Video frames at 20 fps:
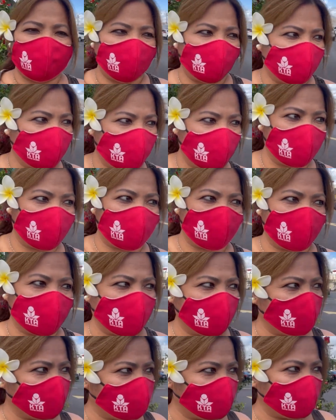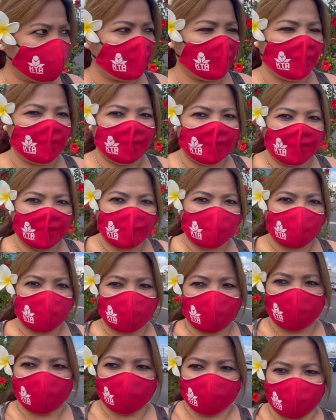It's really good. A private
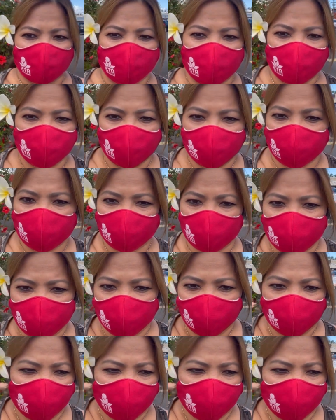instructor here in